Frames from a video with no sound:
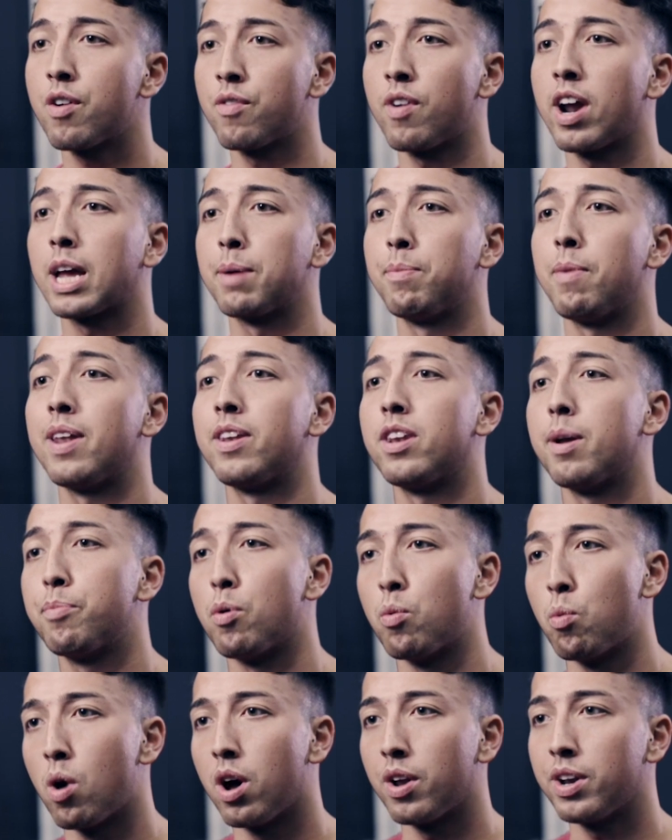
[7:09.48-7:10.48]
I'd recommend,
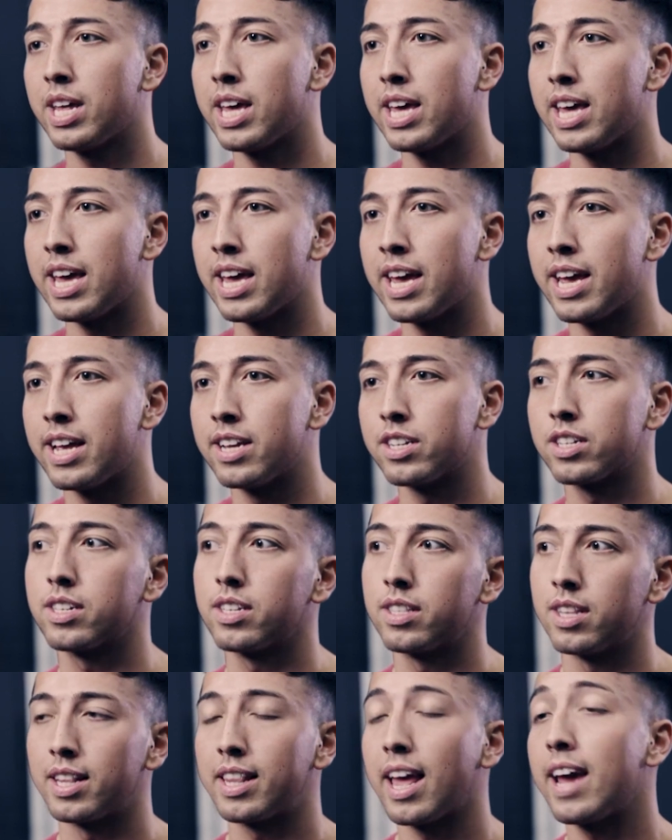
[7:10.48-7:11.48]
number one, is
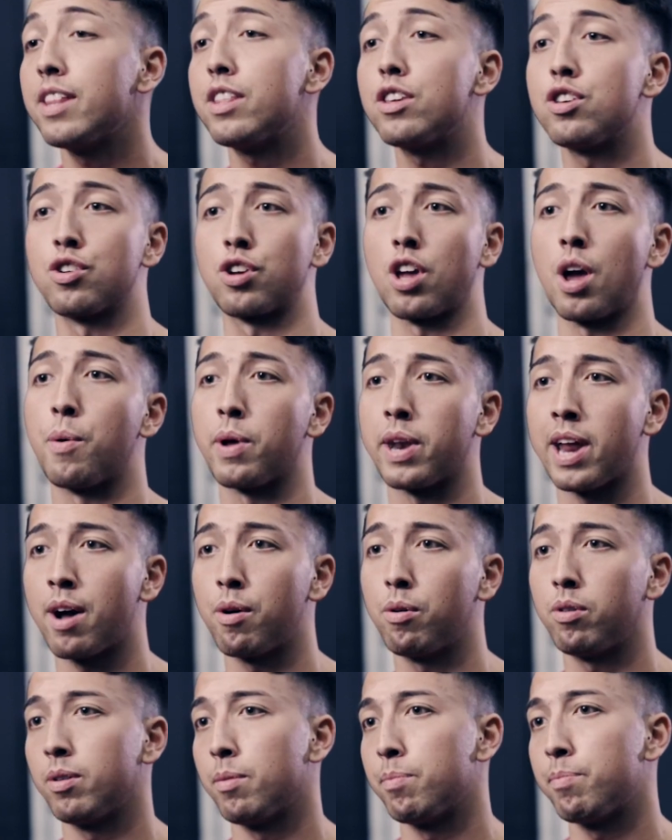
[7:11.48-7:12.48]
the day that you're going
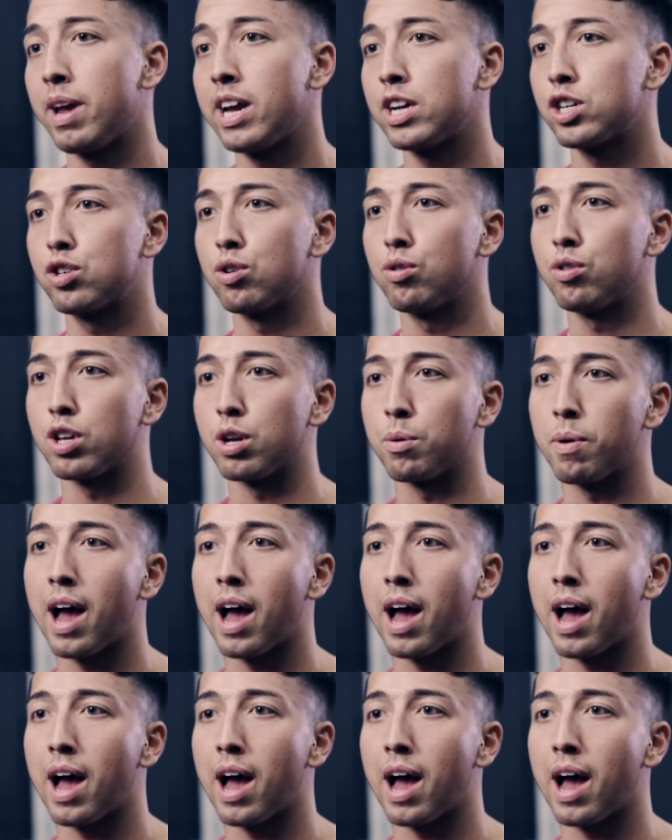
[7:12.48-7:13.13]
out, make sure that you